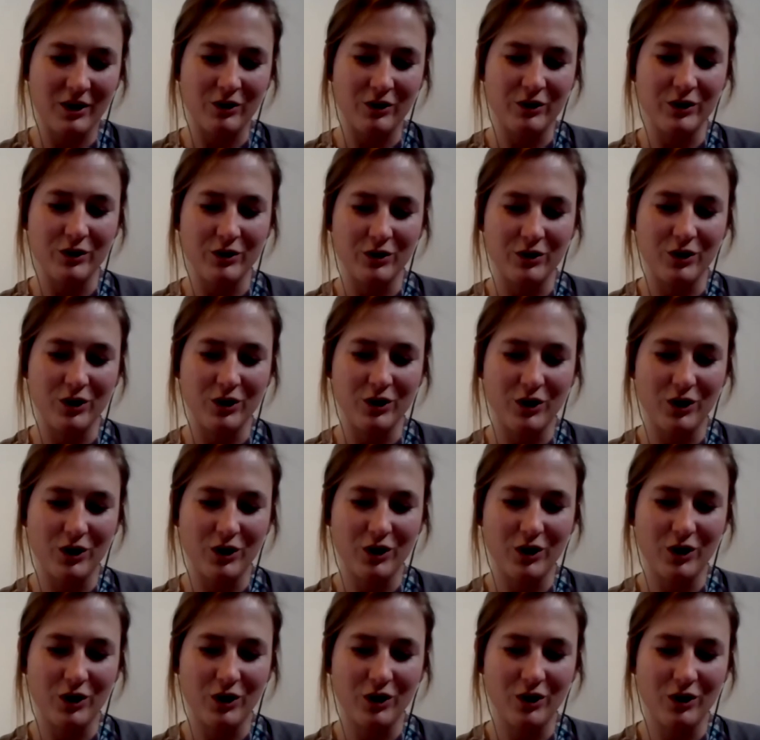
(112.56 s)
there
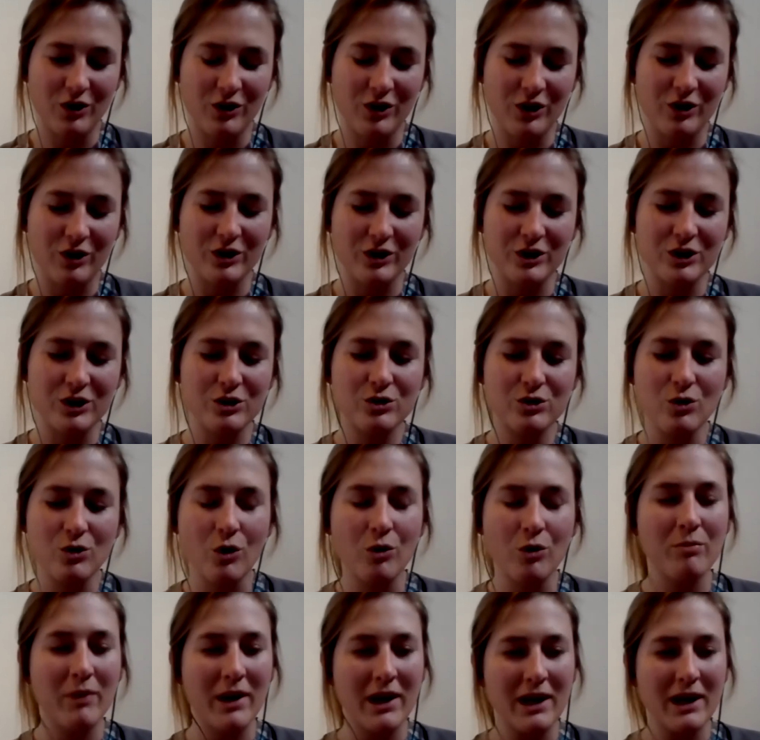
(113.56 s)
are just
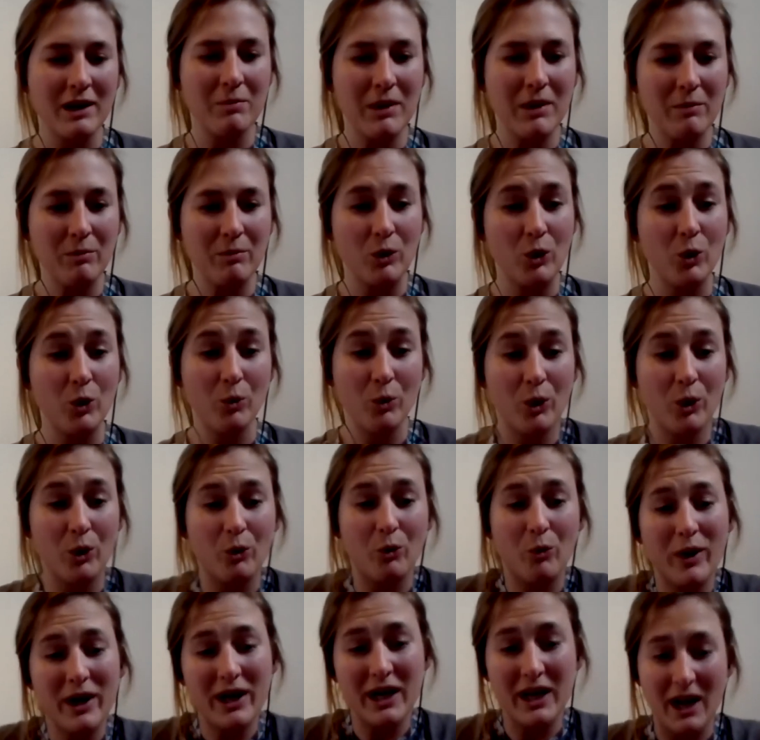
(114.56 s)
so many people who
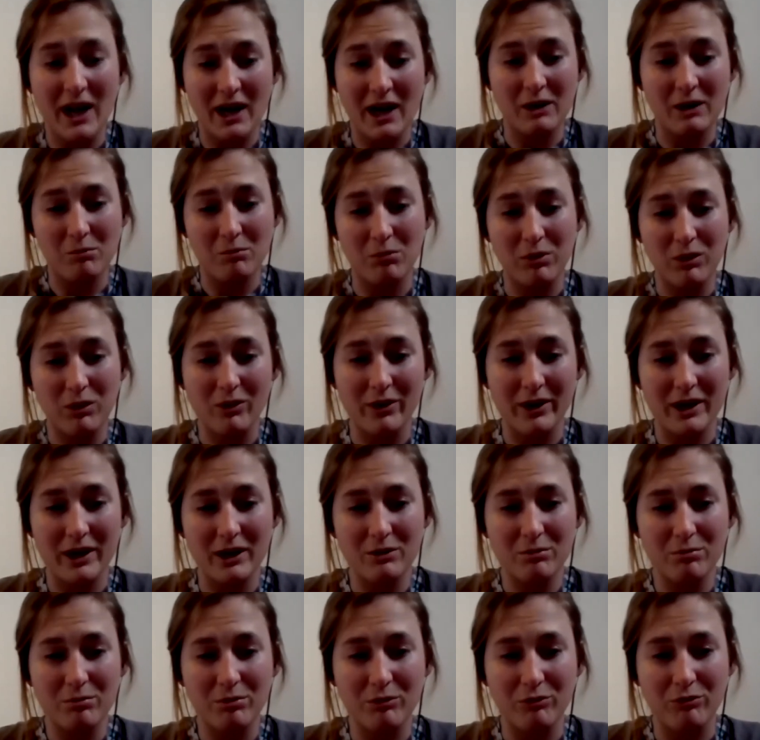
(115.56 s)
were already
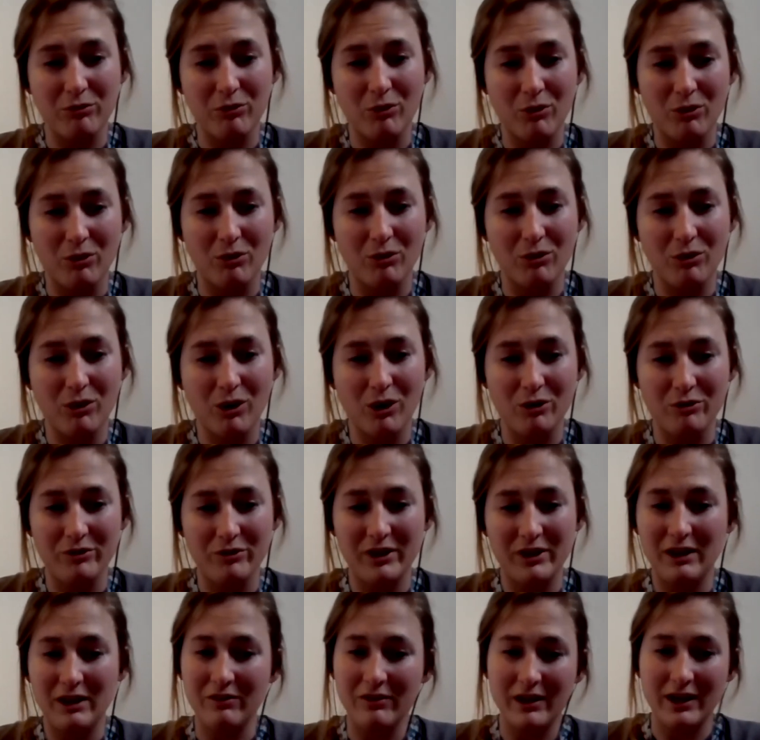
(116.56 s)
unemployed before
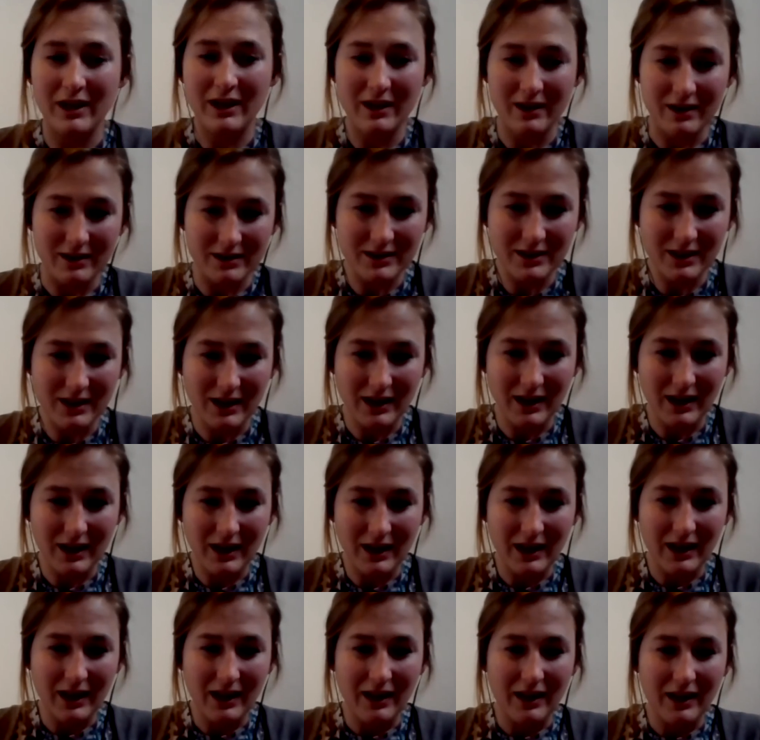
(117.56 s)
COVID even hit,
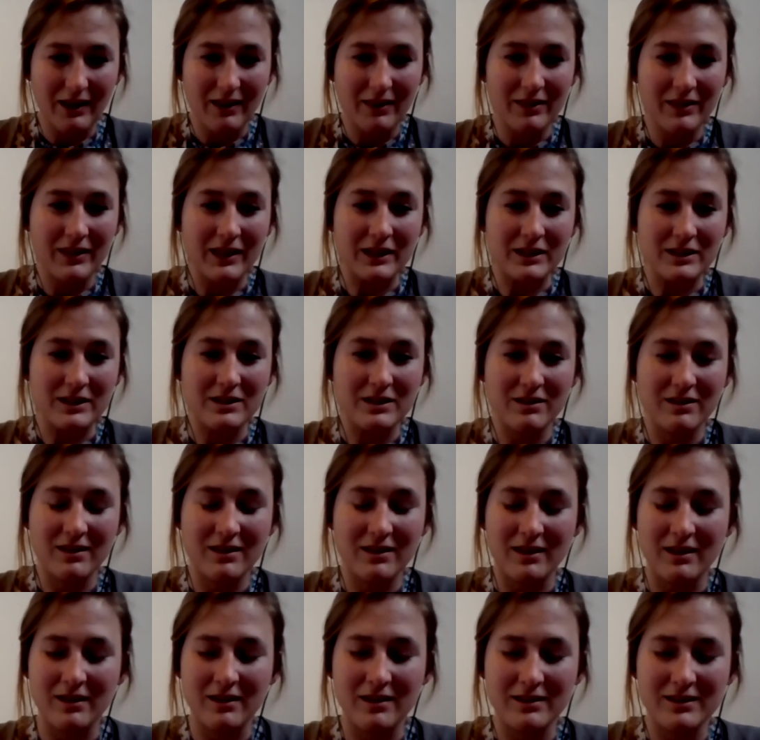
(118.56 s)
that
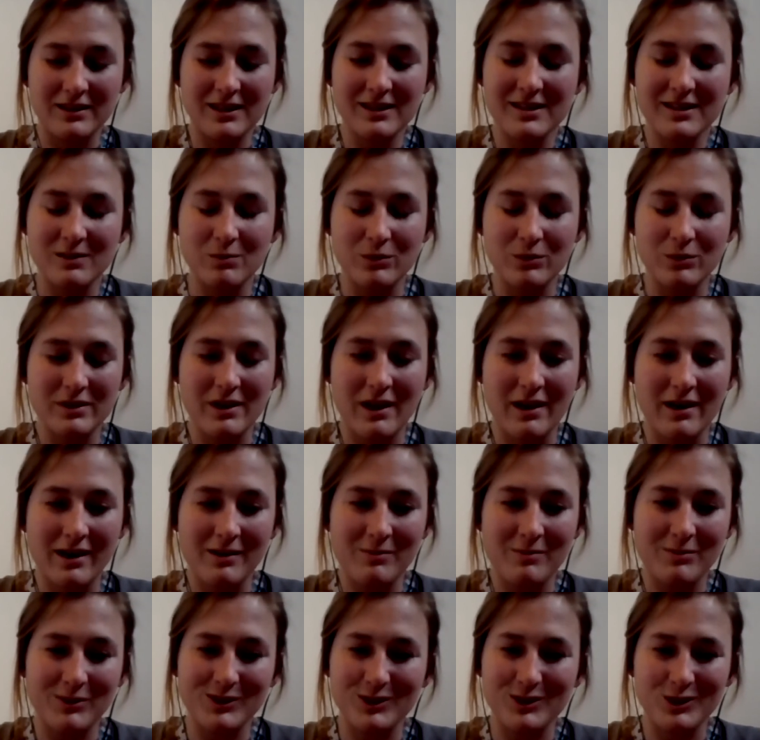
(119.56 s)
the system was
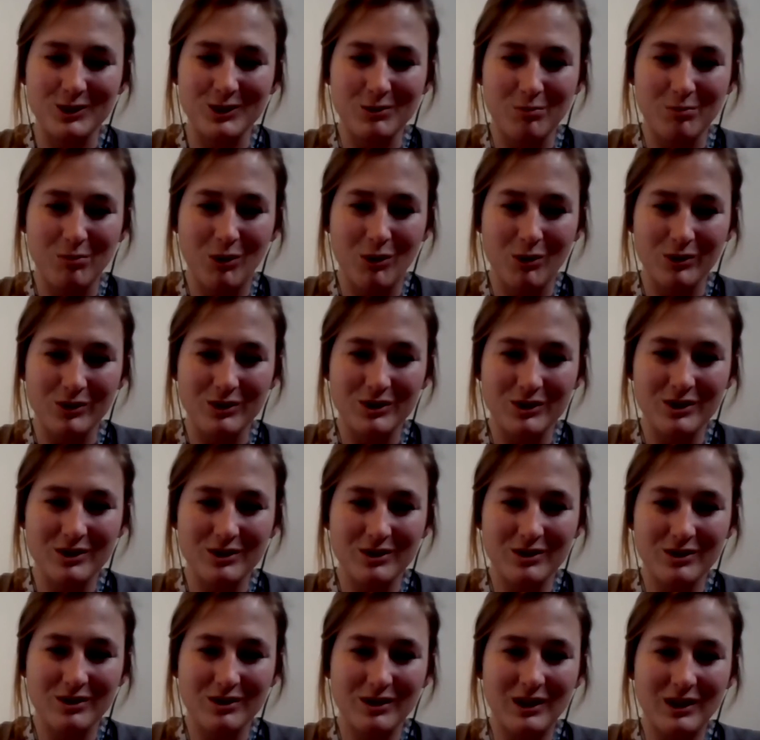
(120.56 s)
unable to
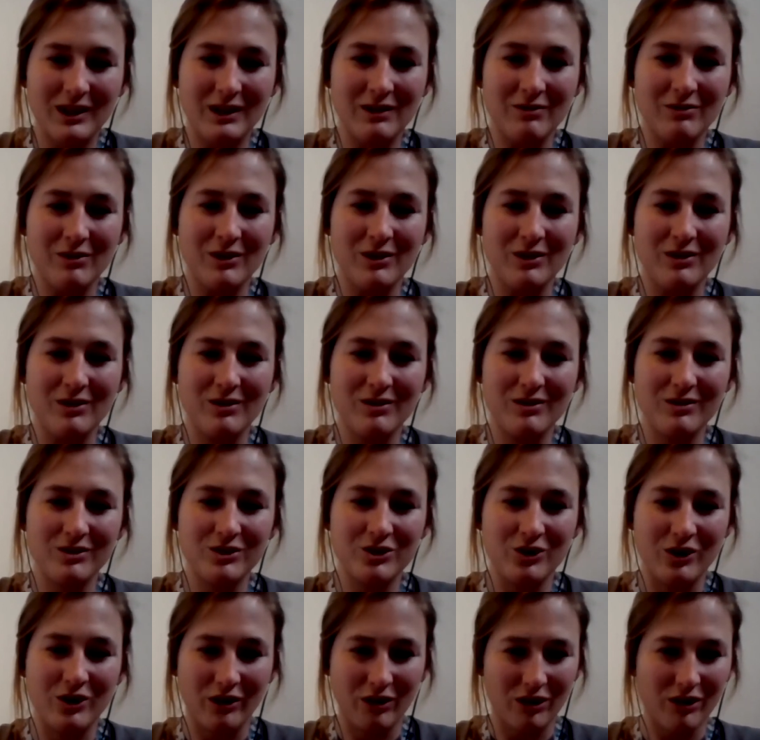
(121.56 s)
support even
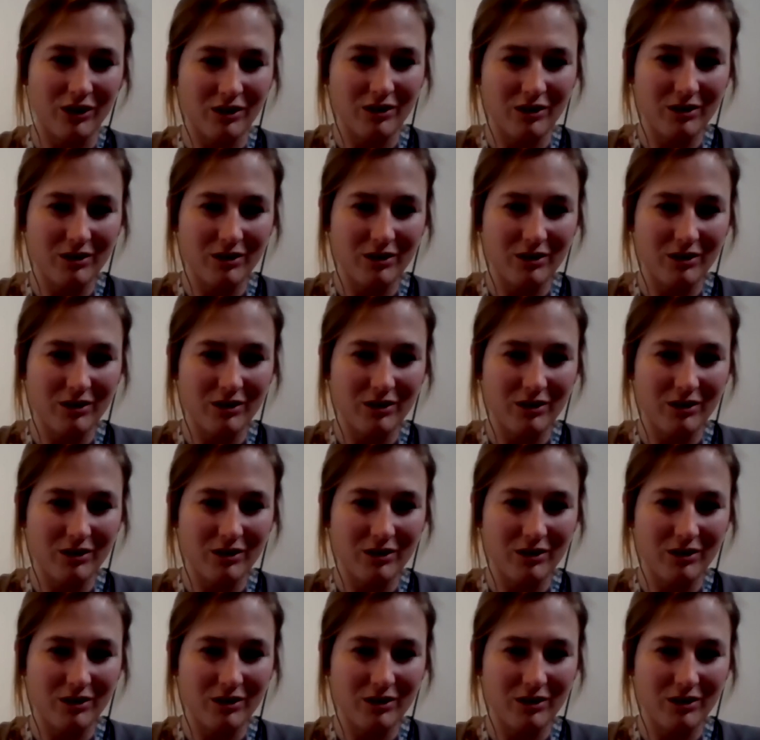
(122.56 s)
during